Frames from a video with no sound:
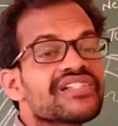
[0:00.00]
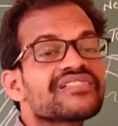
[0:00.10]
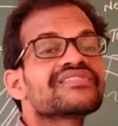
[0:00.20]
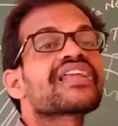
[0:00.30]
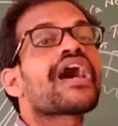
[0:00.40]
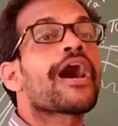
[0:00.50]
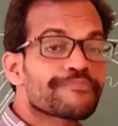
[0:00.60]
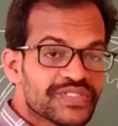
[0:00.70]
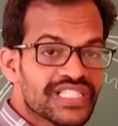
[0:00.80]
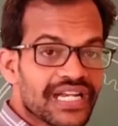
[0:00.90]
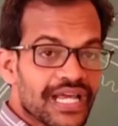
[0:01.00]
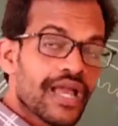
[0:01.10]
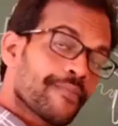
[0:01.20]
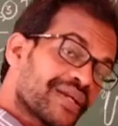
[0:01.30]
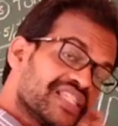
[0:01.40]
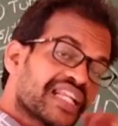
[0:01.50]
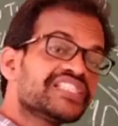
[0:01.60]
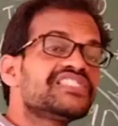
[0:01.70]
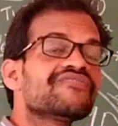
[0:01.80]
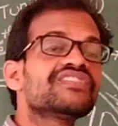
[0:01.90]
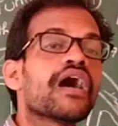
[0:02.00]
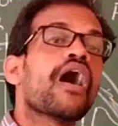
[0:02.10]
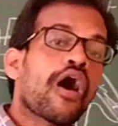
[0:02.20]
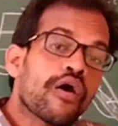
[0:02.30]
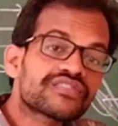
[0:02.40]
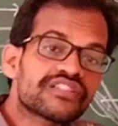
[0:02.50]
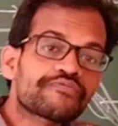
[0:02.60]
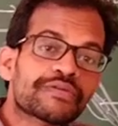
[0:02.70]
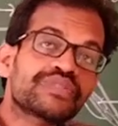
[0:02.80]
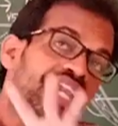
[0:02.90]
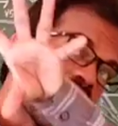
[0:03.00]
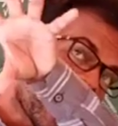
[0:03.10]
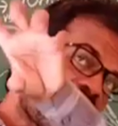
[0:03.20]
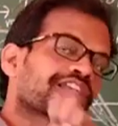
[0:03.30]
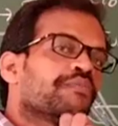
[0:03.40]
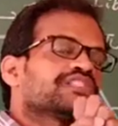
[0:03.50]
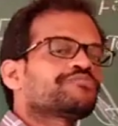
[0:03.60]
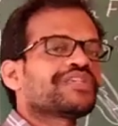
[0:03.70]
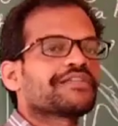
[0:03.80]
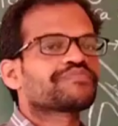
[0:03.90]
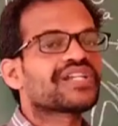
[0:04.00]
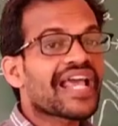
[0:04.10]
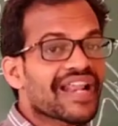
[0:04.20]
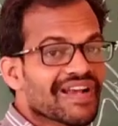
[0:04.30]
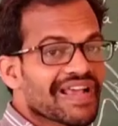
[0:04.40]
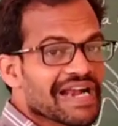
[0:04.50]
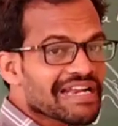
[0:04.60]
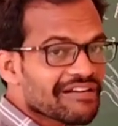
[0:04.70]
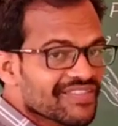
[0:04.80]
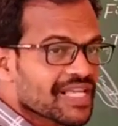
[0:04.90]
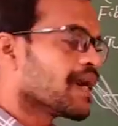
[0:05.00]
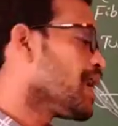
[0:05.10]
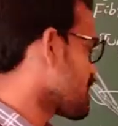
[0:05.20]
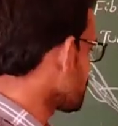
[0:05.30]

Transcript: vessels are absent, but they receive the oxygen from the atmosphere, directly contact with the